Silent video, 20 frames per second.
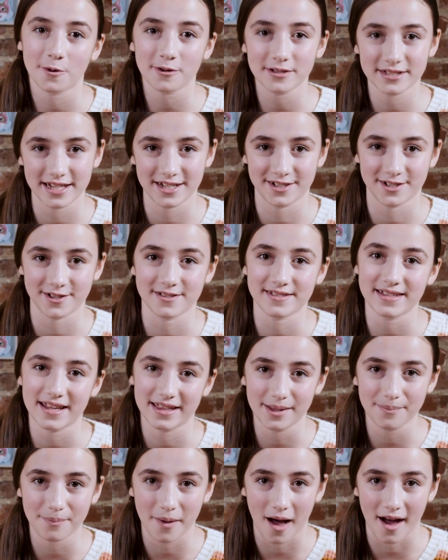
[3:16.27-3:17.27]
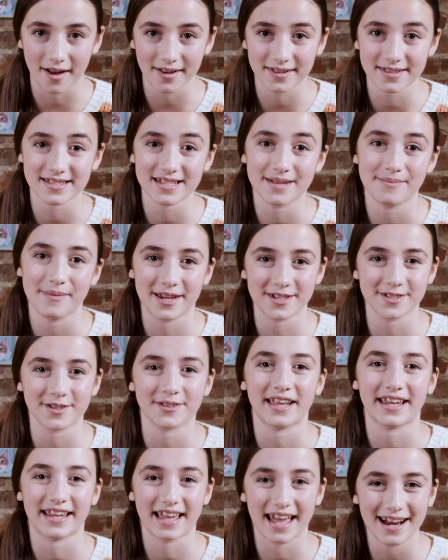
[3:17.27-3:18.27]
or teachers in the box to make
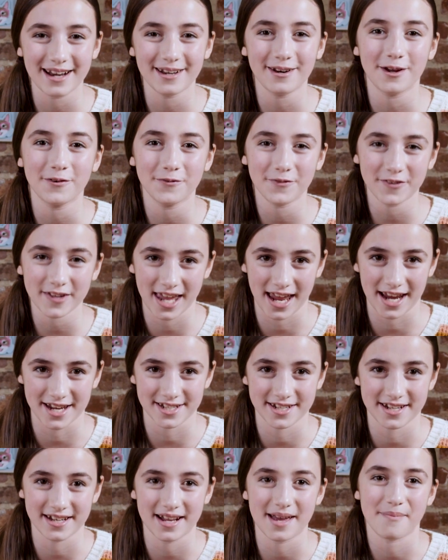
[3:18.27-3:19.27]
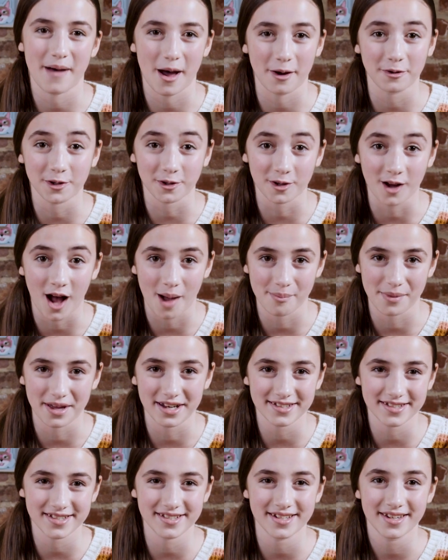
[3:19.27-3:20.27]
sure they get a notification about your
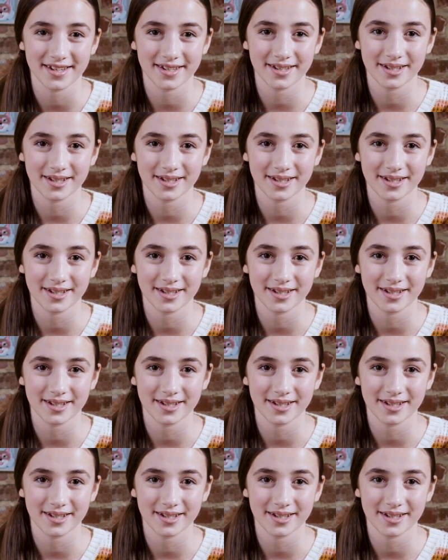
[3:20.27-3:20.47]
comment.